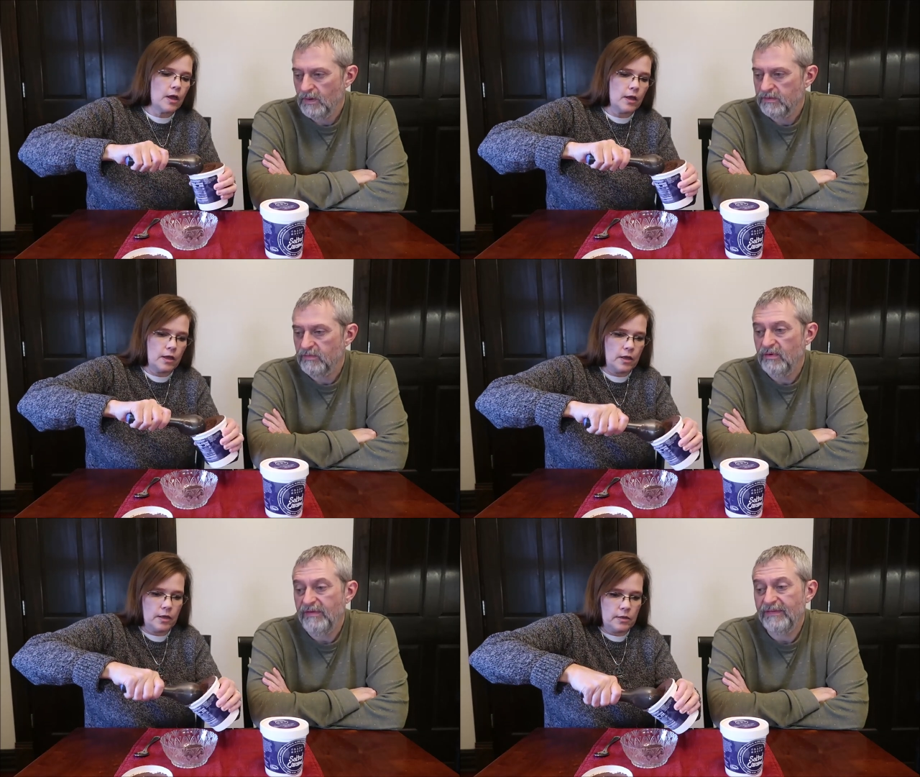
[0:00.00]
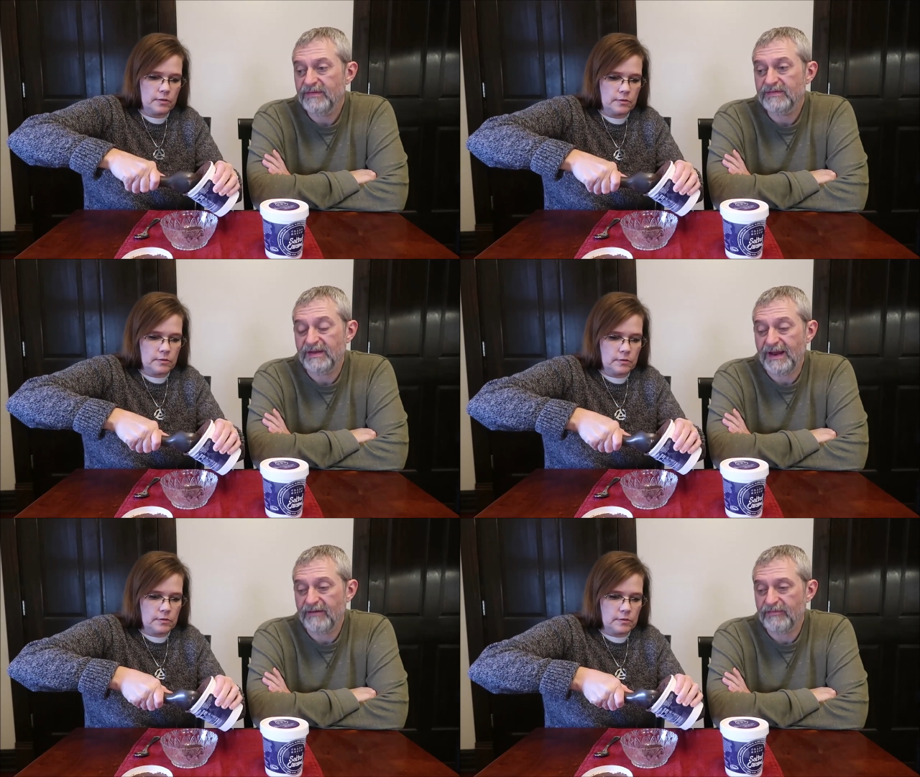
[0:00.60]
Speaker 1: So we've had this
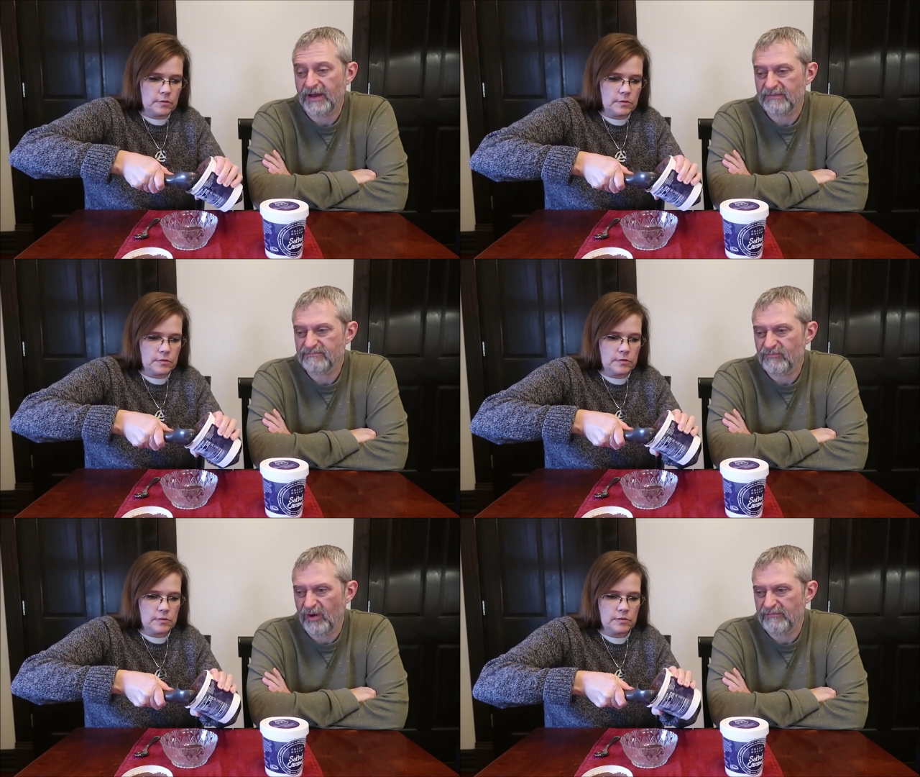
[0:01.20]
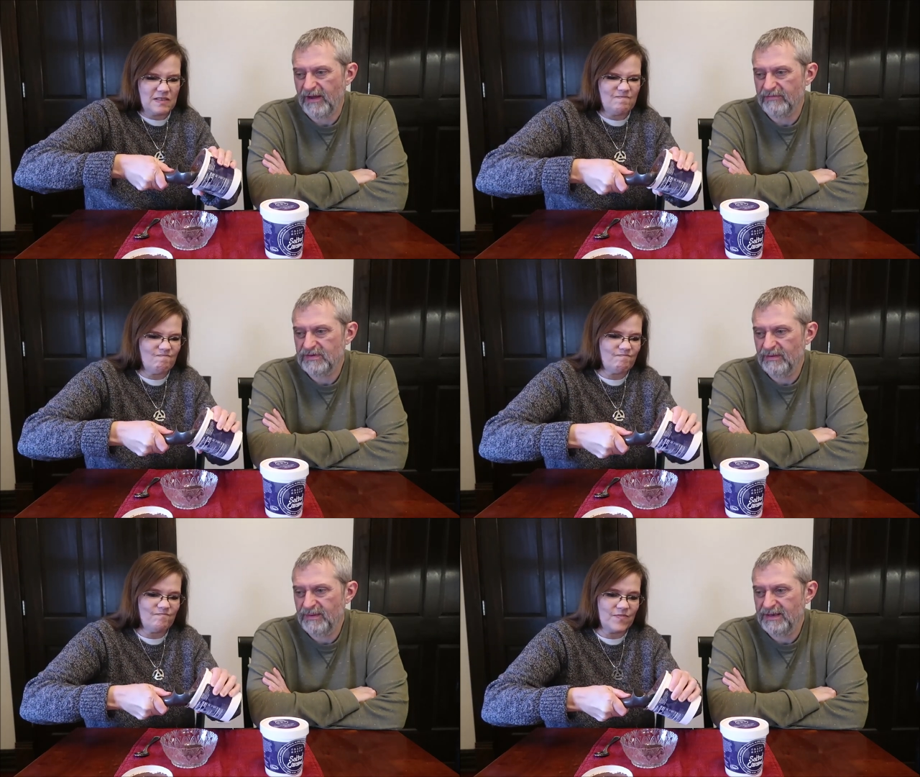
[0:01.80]
sitting out for like what five or
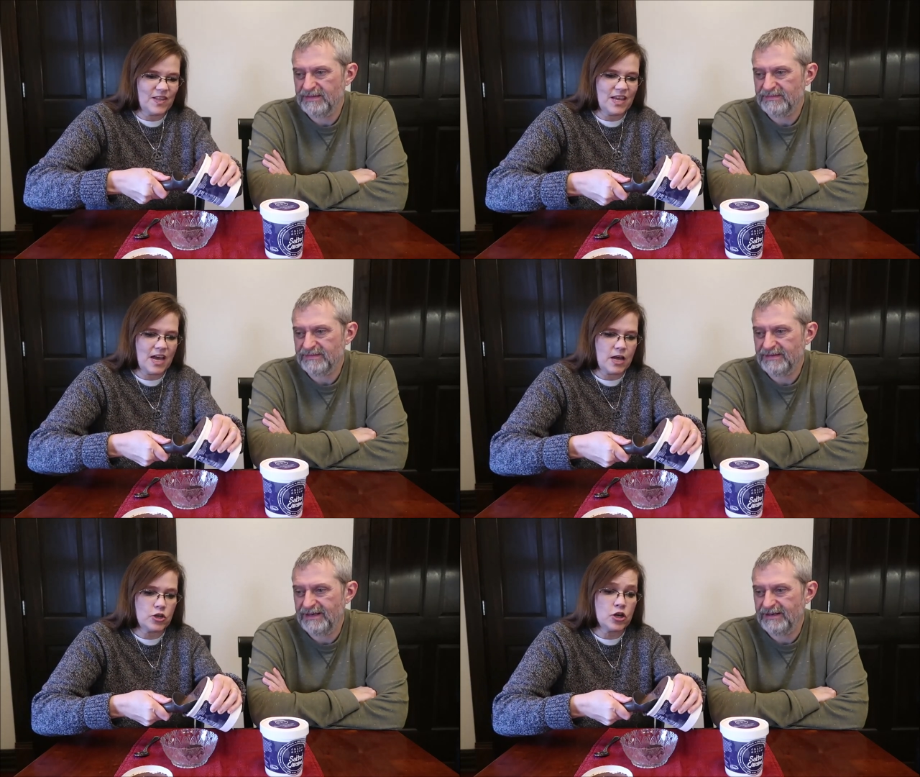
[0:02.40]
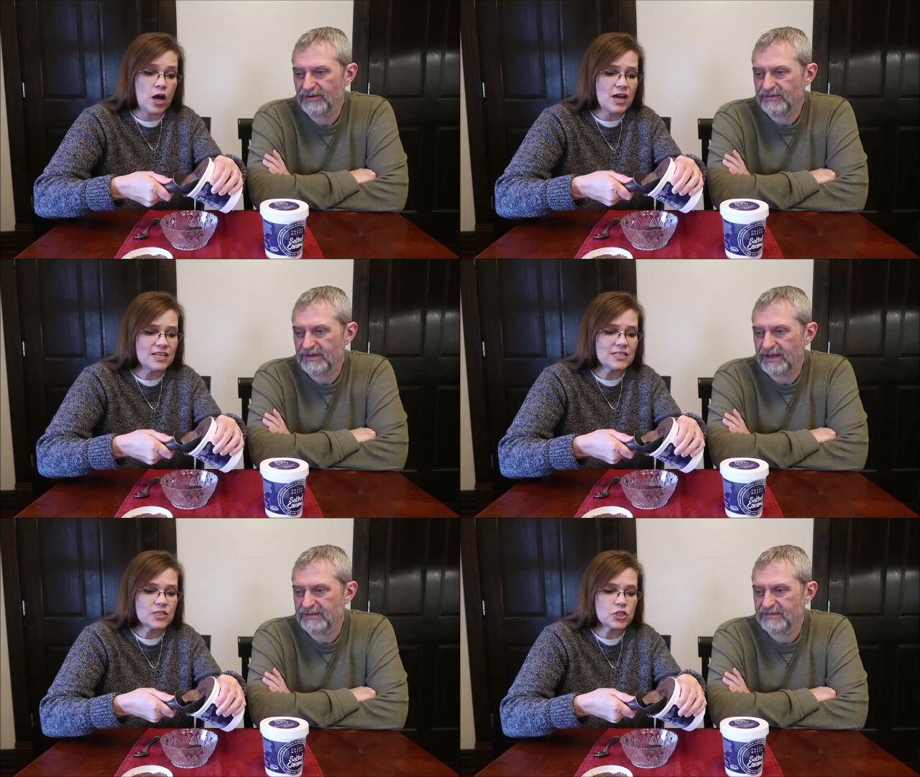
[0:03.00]
ten minutes. Yeah, not, it looks
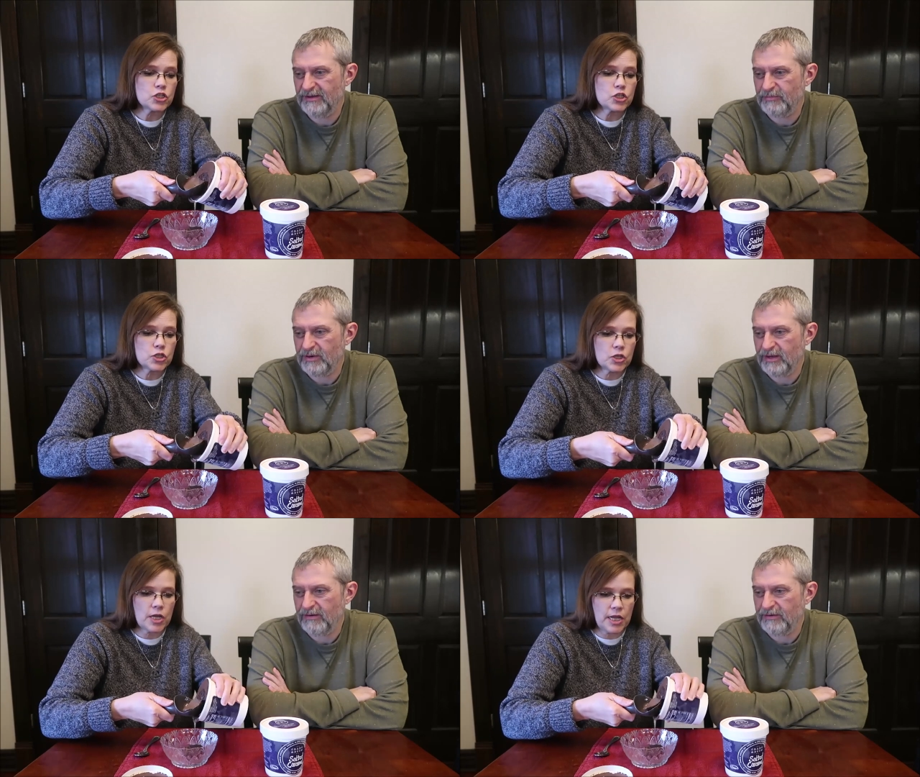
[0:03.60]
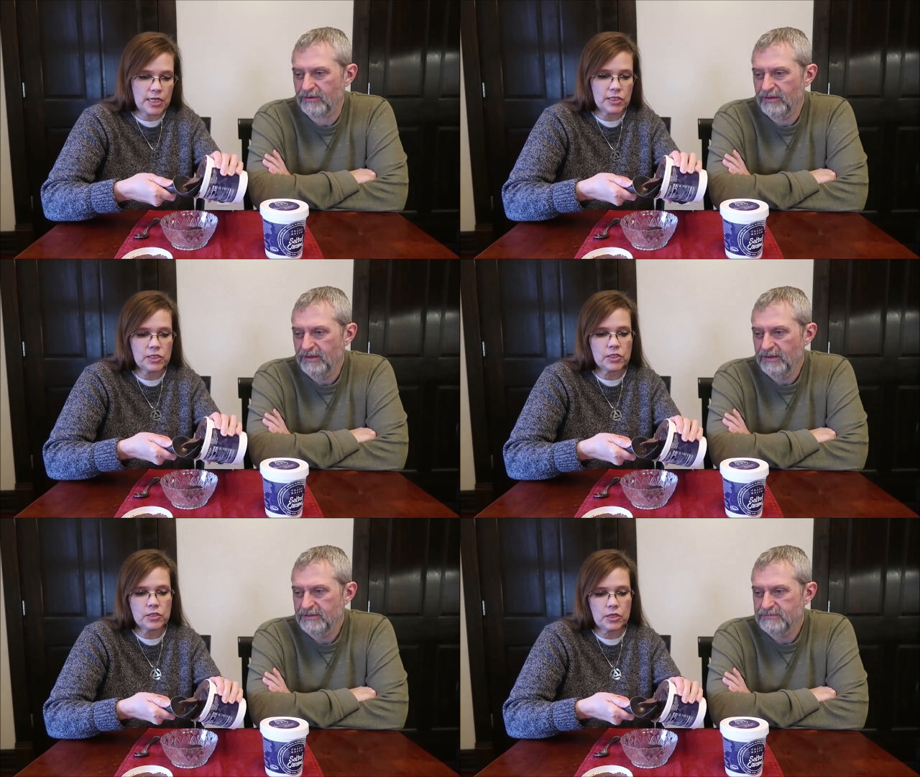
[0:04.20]
like it's still pretty hard. It
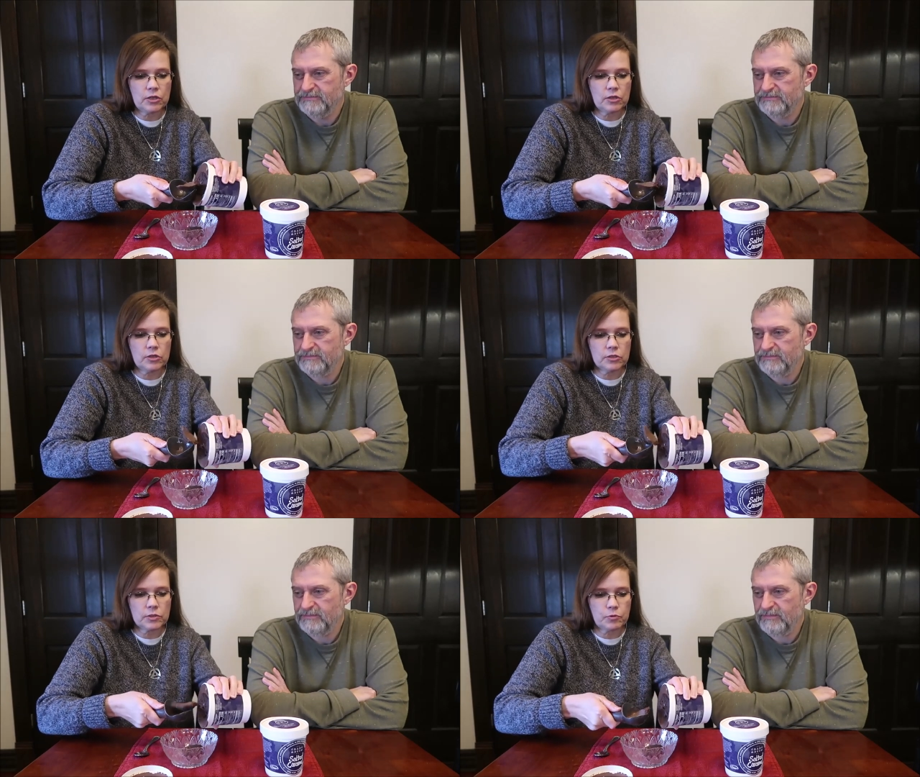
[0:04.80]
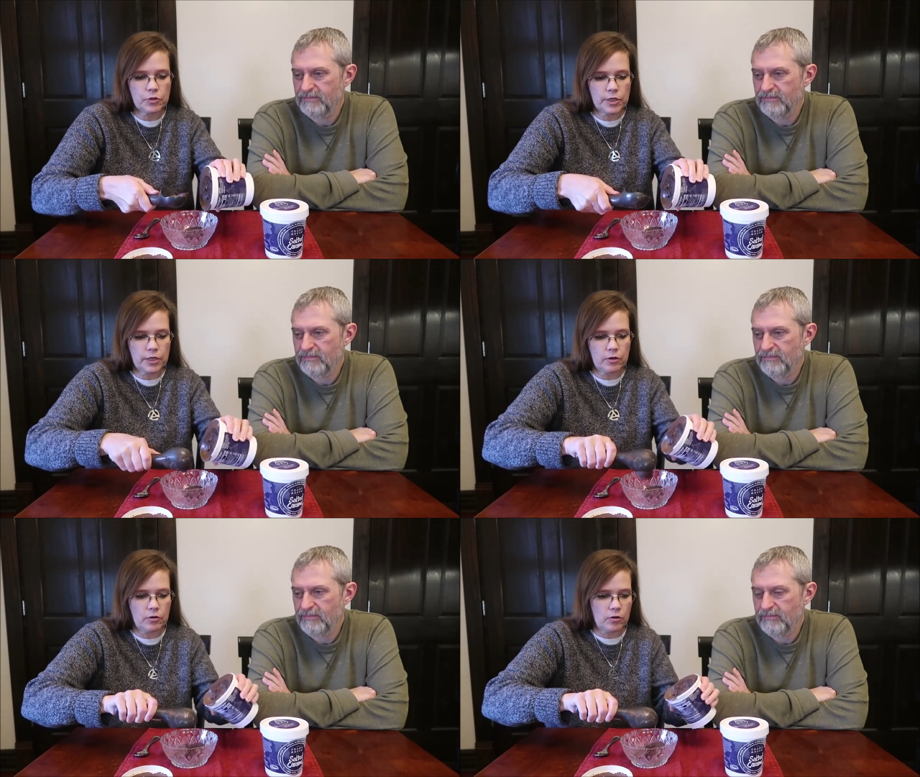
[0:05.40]
Speaker 2: still looks pretty
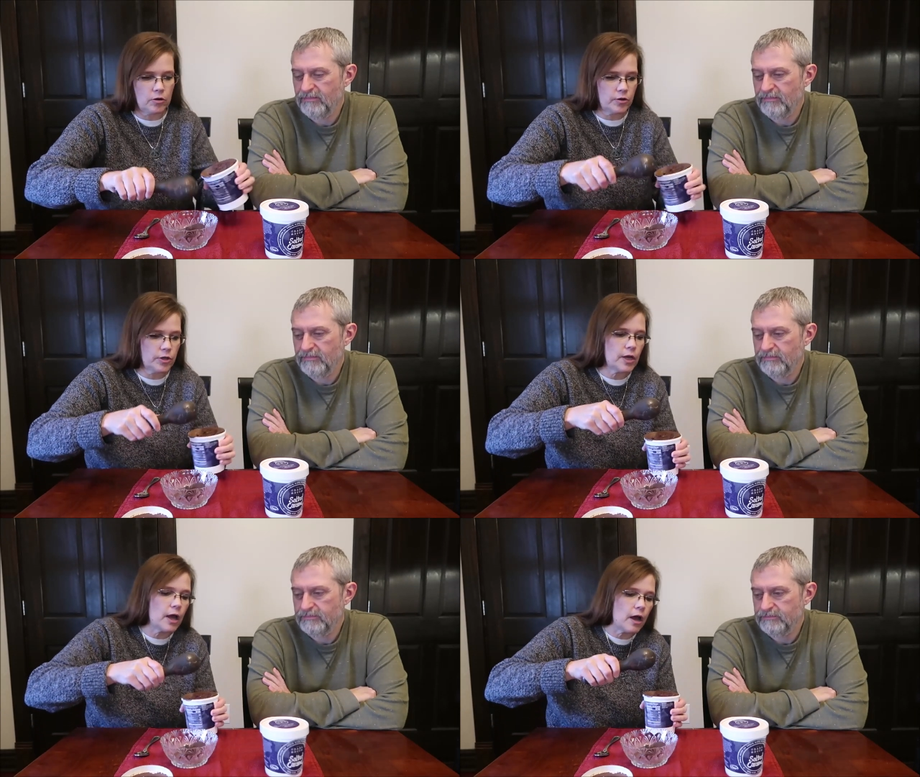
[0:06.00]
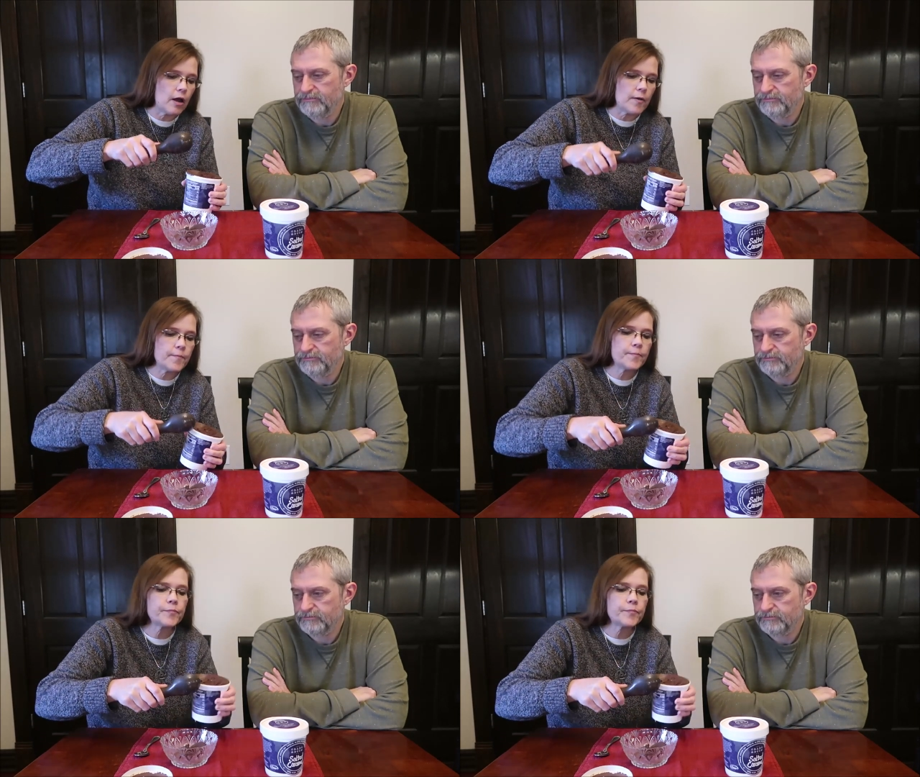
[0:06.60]
hard. Yeah.